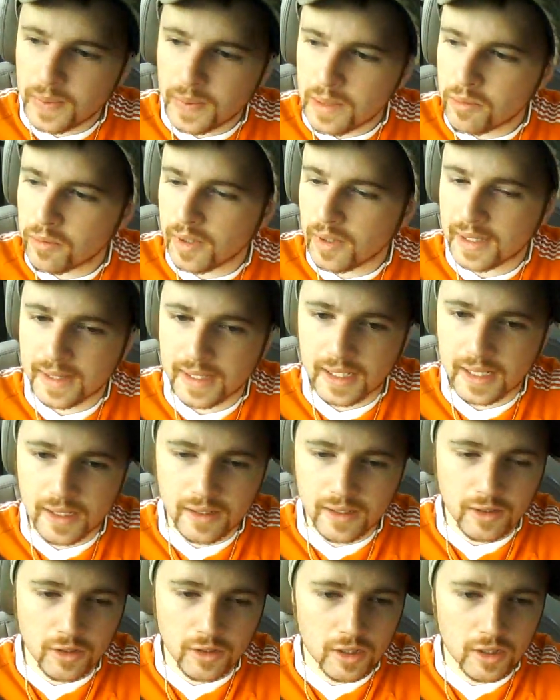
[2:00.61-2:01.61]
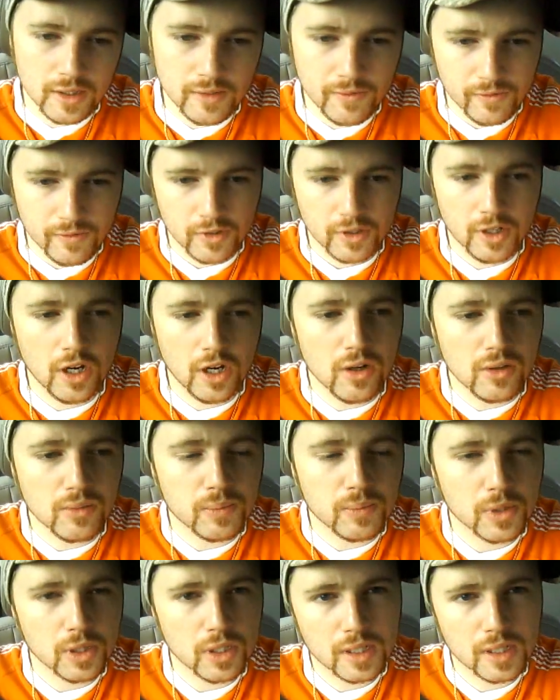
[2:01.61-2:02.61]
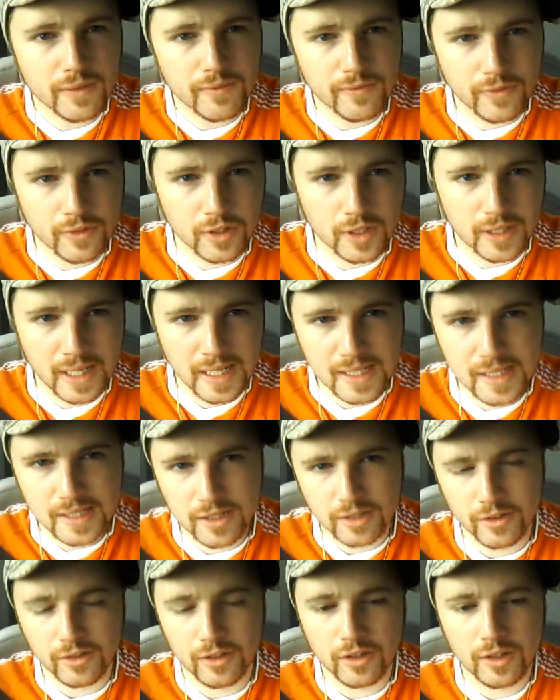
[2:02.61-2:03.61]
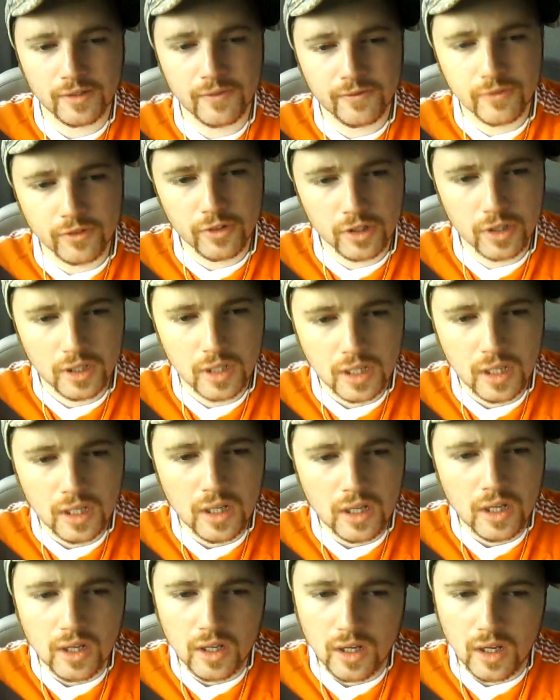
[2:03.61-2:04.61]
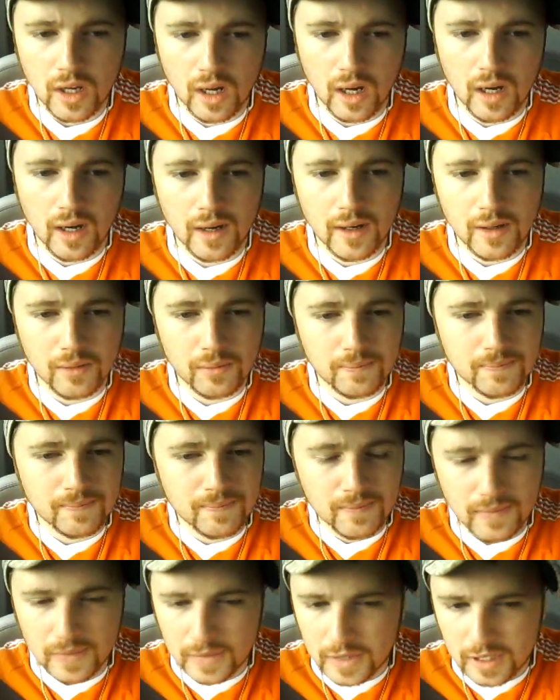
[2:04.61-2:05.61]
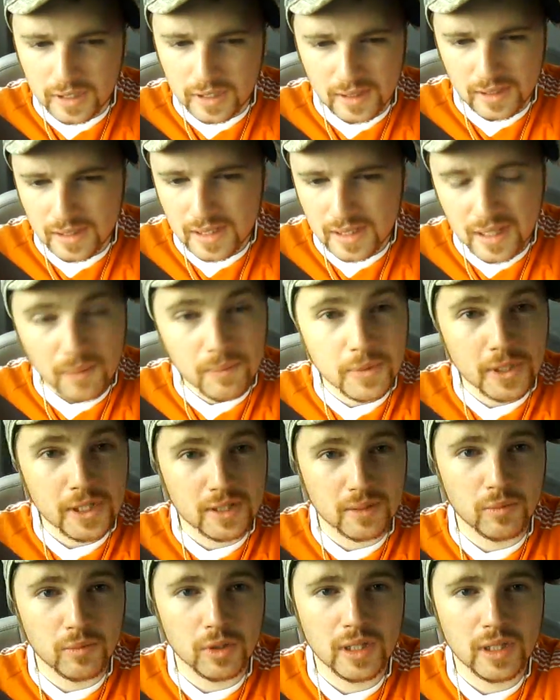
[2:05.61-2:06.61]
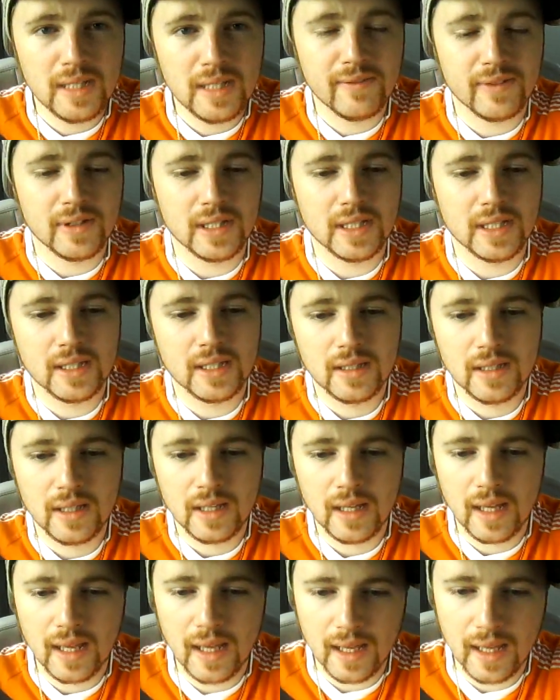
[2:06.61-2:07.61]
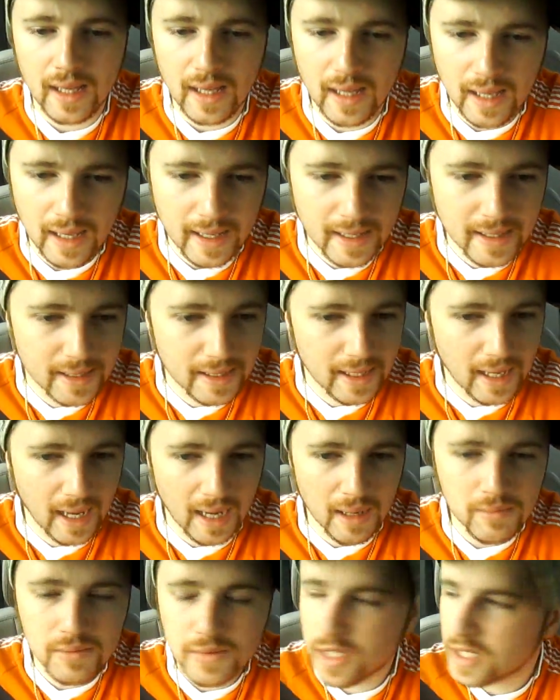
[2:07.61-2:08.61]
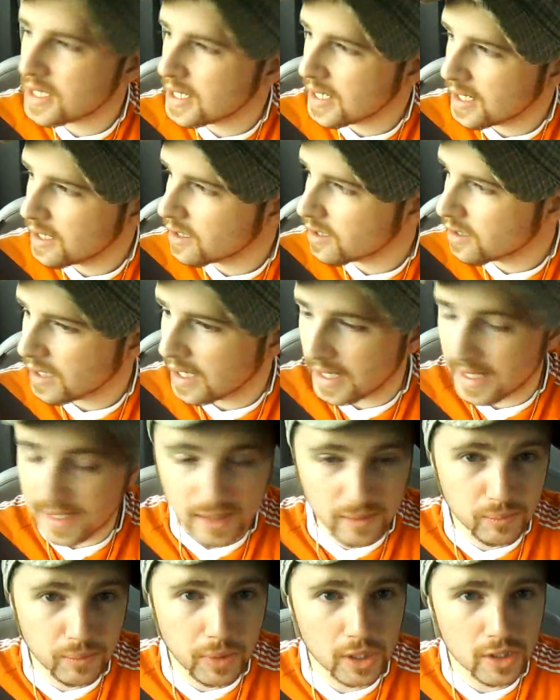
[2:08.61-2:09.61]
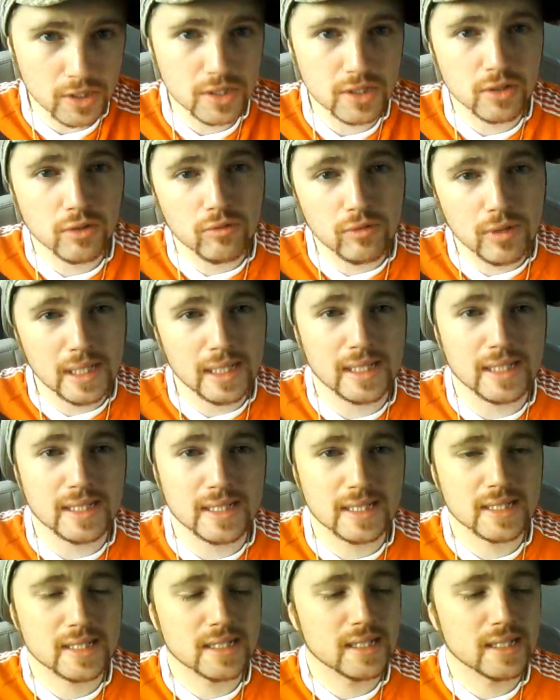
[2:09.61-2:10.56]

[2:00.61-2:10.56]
people out there looking for hope, looking for an answer, looking for uh, something to believe in. And I'm just here as a personal witness